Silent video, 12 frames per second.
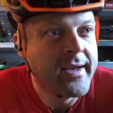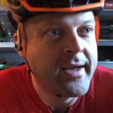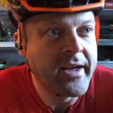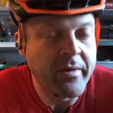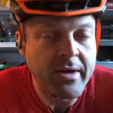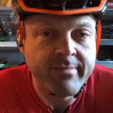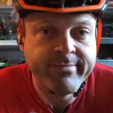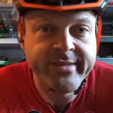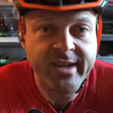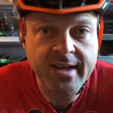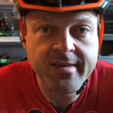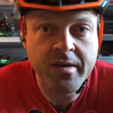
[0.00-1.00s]
anyway,
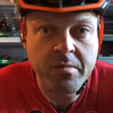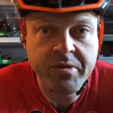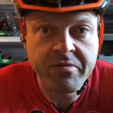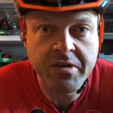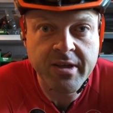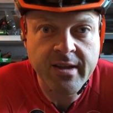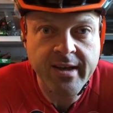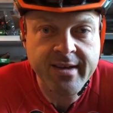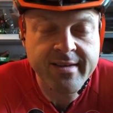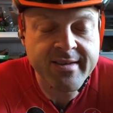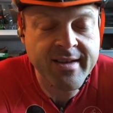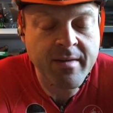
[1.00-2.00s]
today's gonna be really light
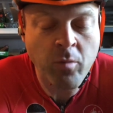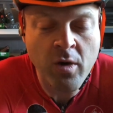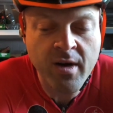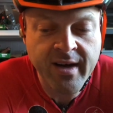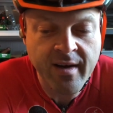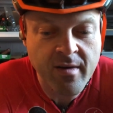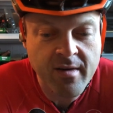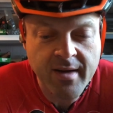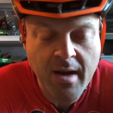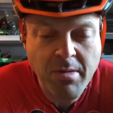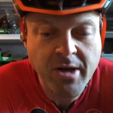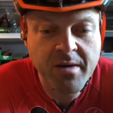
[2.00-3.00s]
because that workout,
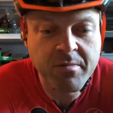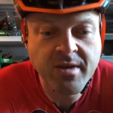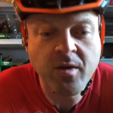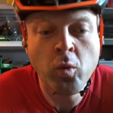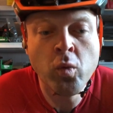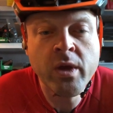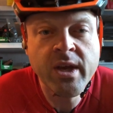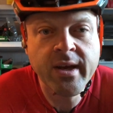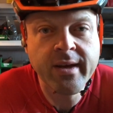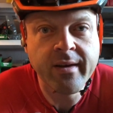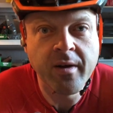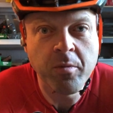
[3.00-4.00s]
I mean, it was a week
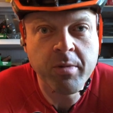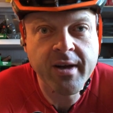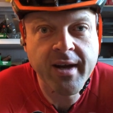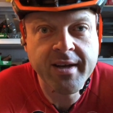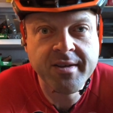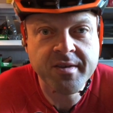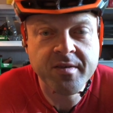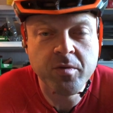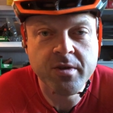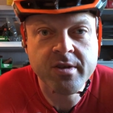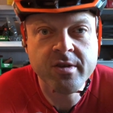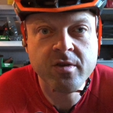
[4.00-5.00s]
ago, but I just
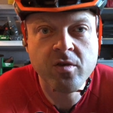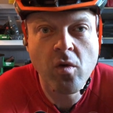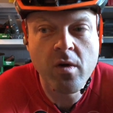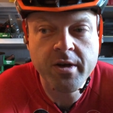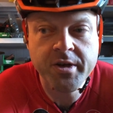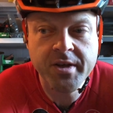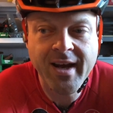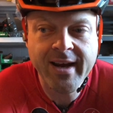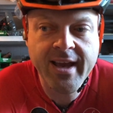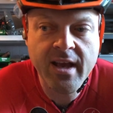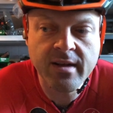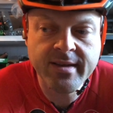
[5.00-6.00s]
was scorched. I
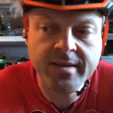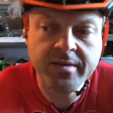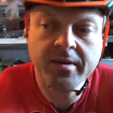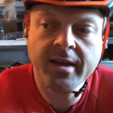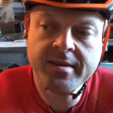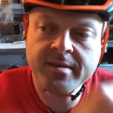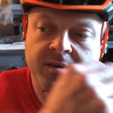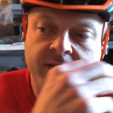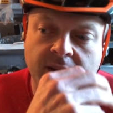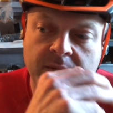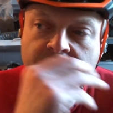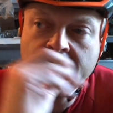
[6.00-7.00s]
can't tell you guys,
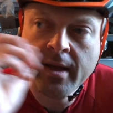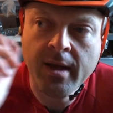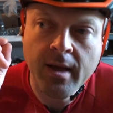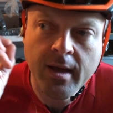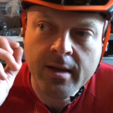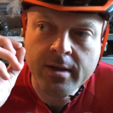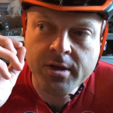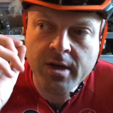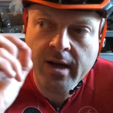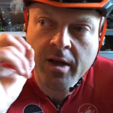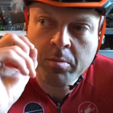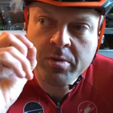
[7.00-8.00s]
just let me
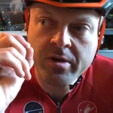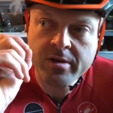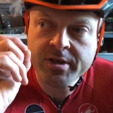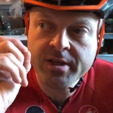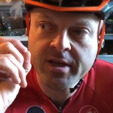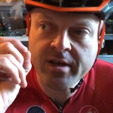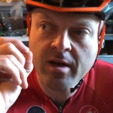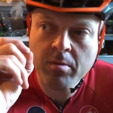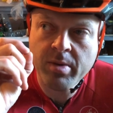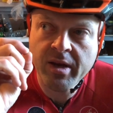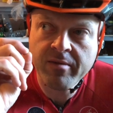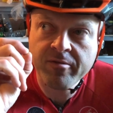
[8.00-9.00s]
try to help you understand how
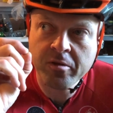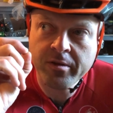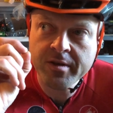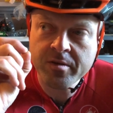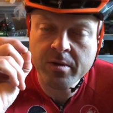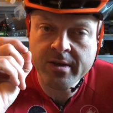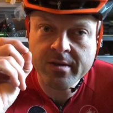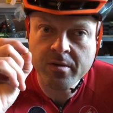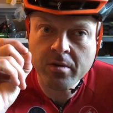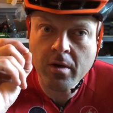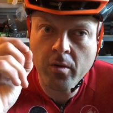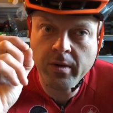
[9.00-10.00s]
painful this was. So
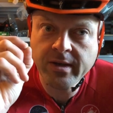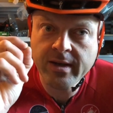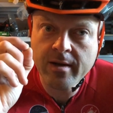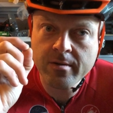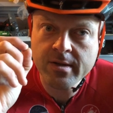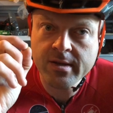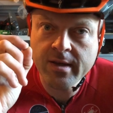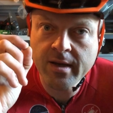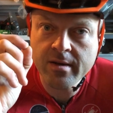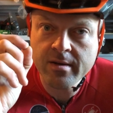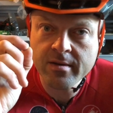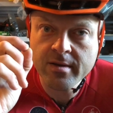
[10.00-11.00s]
going
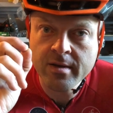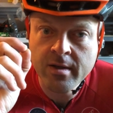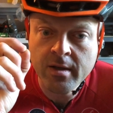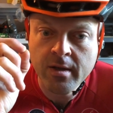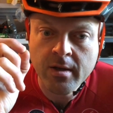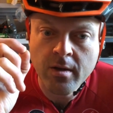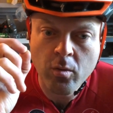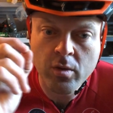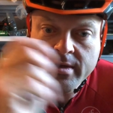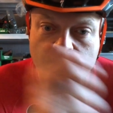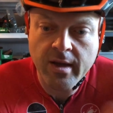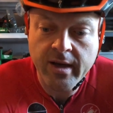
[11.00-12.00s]
downstairs
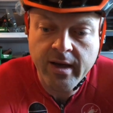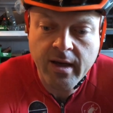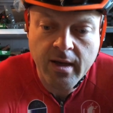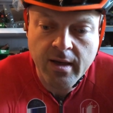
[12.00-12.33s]
was like,